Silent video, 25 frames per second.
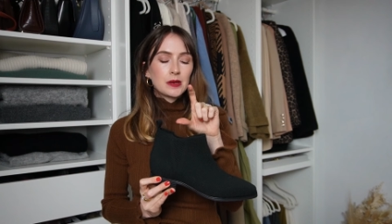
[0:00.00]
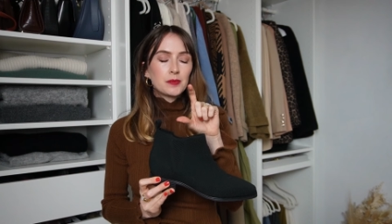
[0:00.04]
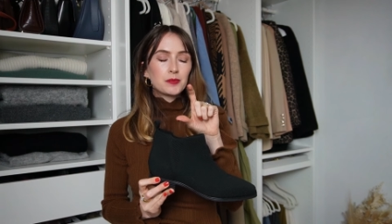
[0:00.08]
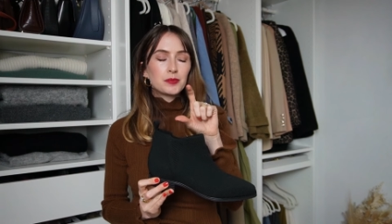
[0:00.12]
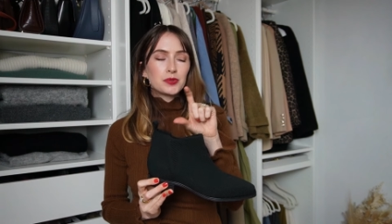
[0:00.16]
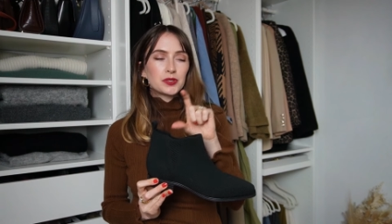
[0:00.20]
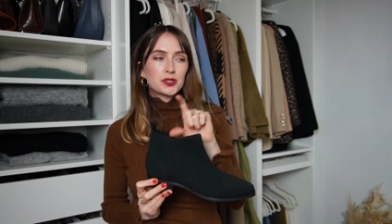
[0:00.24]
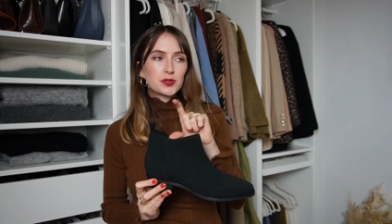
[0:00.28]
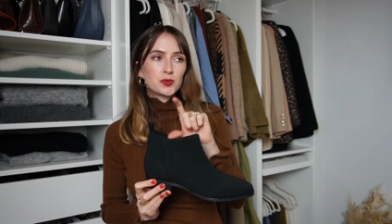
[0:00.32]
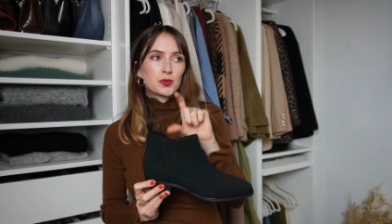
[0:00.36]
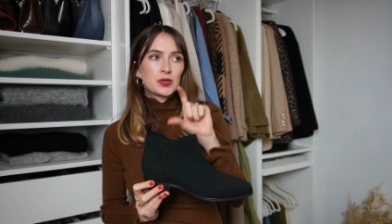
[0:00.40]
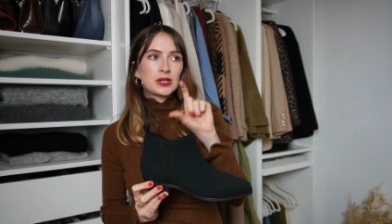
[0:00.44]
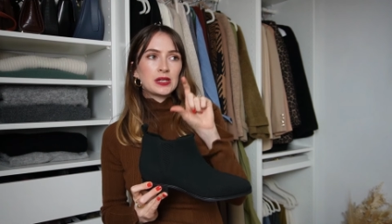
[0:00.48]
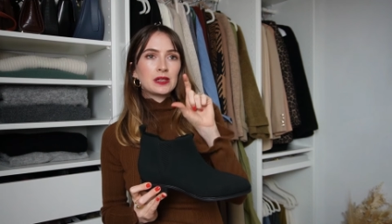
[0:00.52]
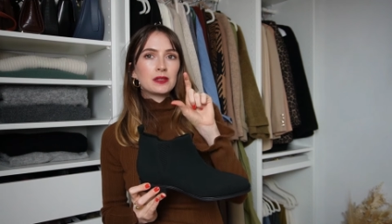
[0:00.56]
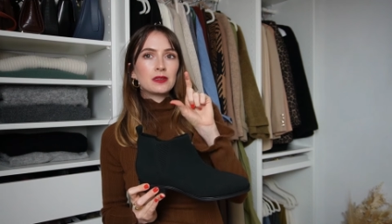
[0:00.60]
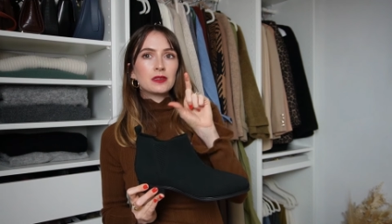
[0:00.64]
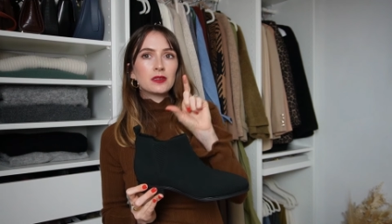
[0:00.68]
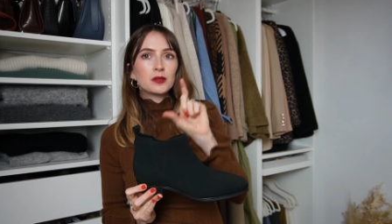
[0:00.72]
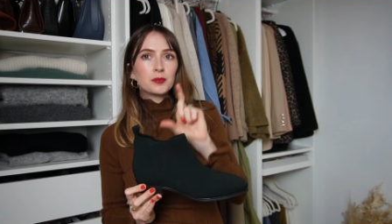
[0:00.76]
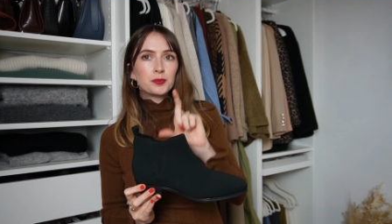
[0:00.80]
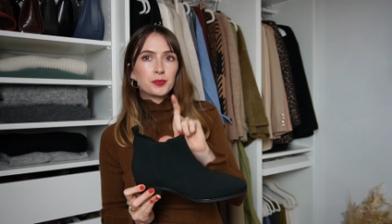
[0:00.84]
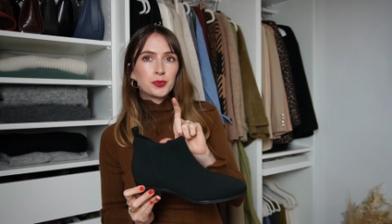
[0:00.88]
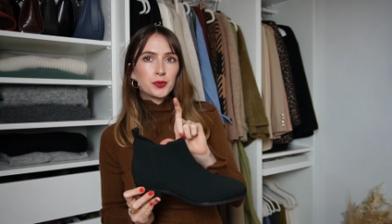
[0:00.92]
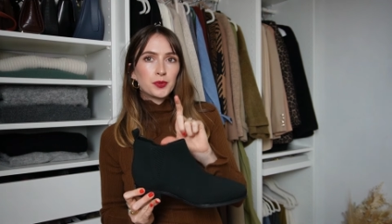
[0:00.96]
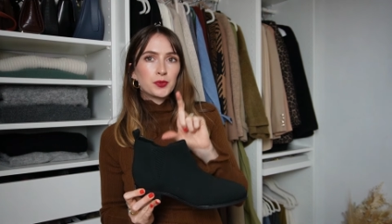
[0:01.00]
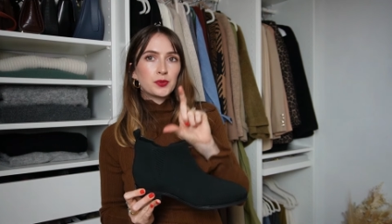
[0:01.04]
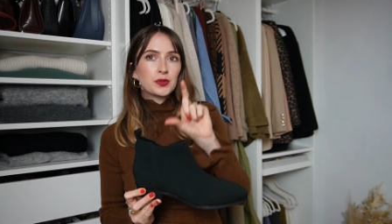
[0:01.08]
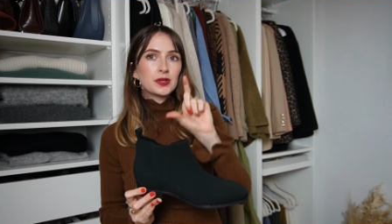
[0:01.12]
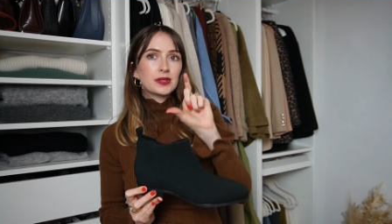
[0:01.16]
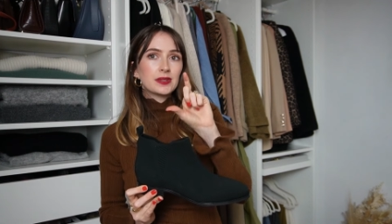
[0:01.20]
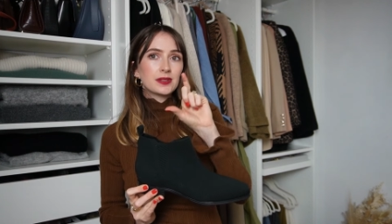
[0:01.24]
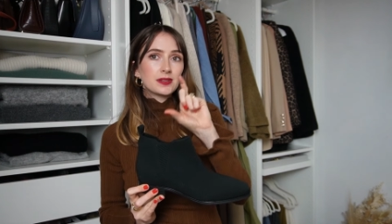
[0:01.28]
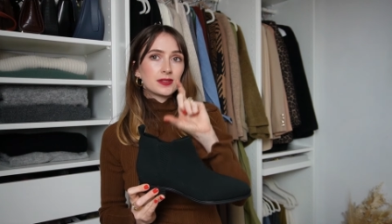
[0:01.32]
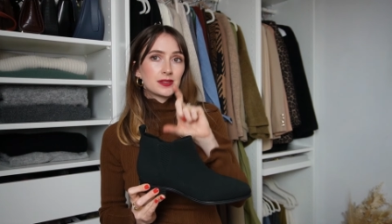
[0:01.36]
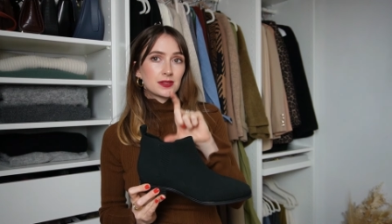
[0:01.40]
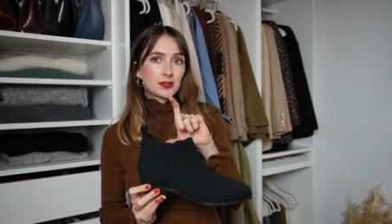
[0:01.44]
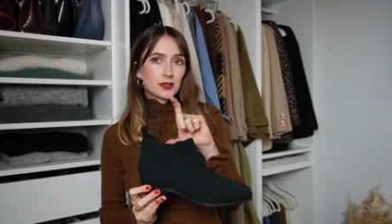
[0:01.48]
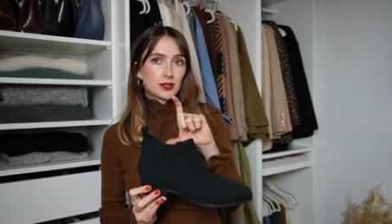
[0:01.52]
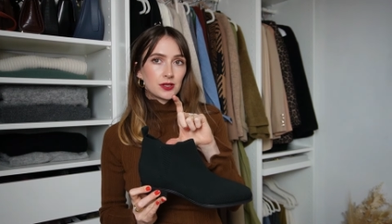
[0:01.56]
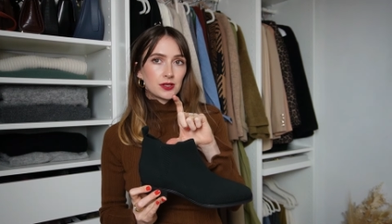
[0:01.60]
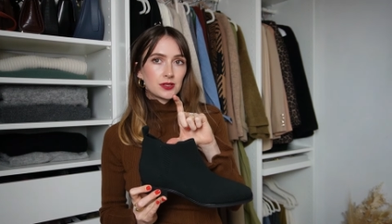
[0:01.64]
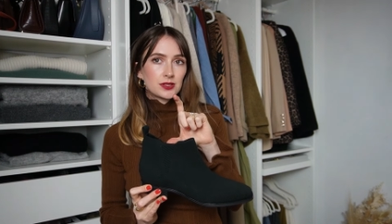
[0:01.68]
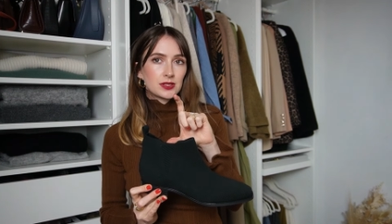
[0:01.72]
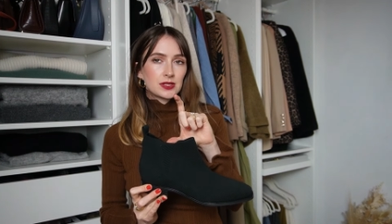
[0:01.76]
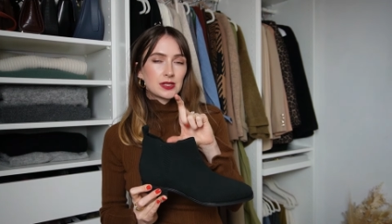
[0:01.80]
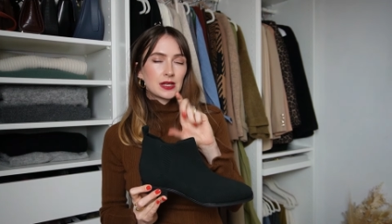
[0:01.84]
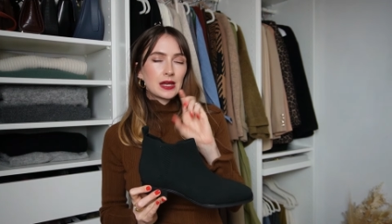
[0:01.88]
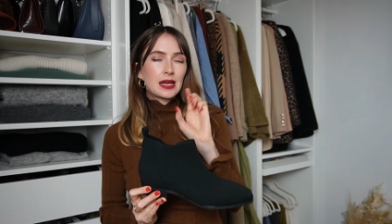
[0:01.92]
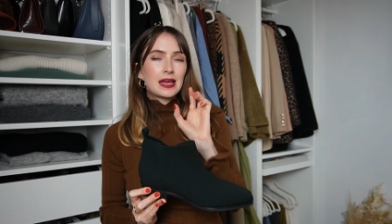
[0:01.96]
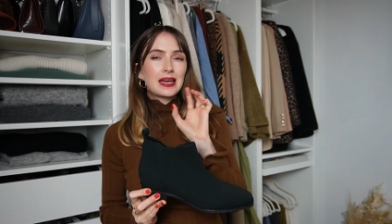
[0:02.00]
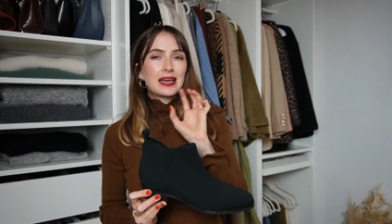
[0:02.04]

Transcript: between the boot and the skirt.